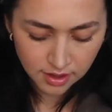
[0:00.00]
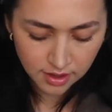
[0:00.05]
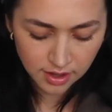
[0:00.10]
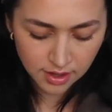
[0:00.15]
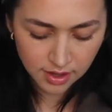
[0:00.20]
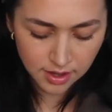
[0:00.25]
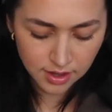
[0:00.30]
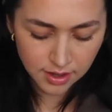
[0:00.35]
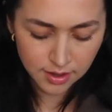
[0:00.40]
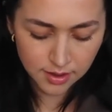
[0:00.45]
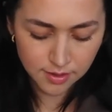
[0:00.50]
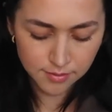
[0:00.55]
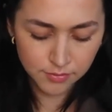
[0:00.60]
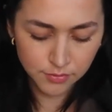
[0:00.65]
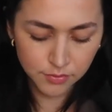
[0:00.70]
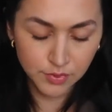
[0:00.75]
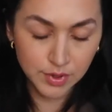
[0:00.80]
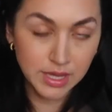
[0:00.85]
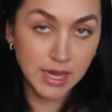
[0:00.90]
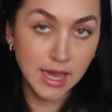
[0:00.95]
Um,
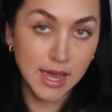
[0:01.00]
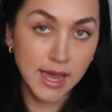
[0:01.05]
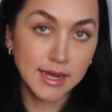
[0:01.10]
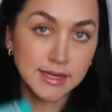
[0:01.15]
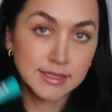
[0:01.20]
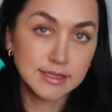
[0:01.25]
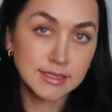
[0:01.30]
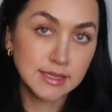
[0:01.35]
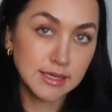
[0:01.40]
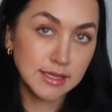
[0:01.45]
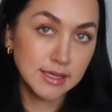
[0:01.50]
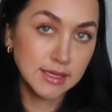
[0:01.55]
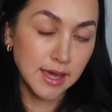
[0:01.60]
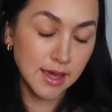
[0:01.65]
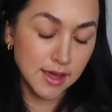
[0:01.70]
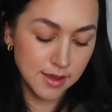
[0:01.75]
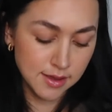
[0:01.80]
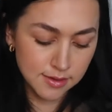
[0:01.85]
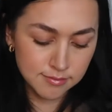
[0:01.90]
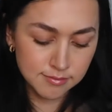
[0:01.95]
we got
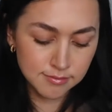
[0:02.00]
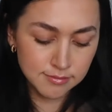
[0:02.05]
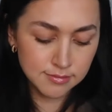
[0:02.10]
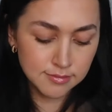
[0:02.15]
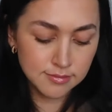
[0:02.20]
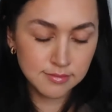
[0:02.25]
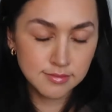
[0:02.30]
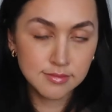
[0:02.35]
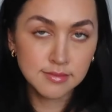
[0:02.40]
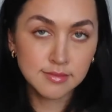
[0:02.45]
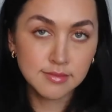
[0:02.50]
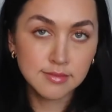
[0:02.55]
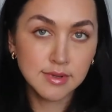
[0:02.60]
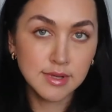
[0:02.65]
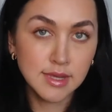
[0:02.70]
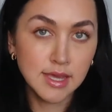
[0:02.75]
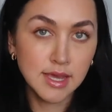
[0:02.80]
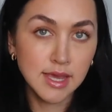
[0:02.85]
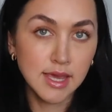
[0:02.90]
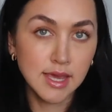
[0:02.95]
gum
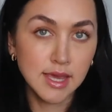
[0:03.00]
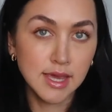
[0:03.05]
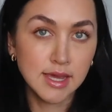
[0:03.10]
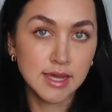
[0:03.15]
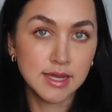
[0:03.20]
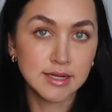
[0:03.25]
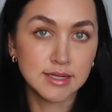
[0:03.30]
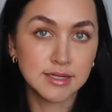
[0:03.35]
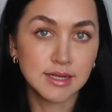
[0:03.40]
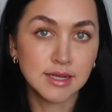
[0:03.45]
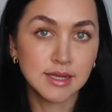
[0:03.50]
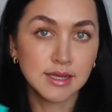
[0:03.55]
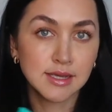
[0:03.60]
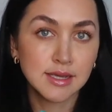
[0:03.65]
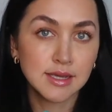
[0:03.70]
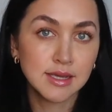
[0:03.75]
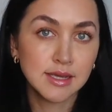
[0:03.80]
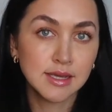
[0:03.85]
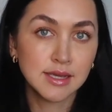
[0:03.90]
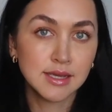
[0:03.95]
and
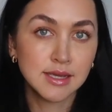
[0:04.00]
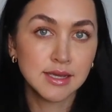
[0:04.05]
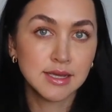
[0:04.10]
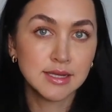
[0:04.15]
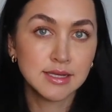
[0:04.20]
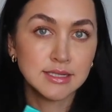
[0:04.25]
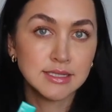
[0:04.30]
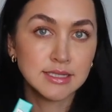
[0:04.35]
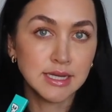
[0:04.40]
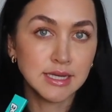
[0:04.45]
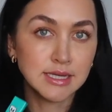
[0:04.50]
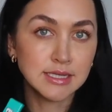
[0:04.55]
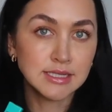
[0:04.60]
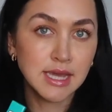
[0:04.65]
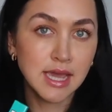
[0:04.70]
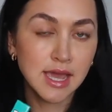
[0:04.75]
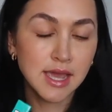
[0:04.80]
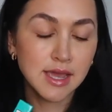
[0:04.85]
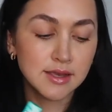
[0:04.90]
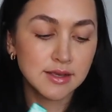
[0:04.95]
Tic
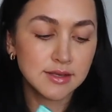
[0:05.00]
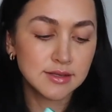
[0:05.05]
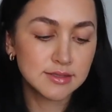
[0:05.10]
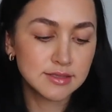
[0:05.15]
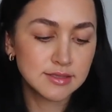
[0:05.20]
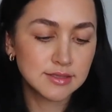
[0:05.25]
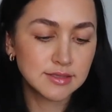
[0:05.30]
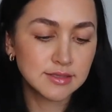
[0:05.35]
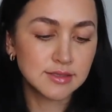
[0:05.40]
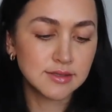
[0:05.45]
Tacs.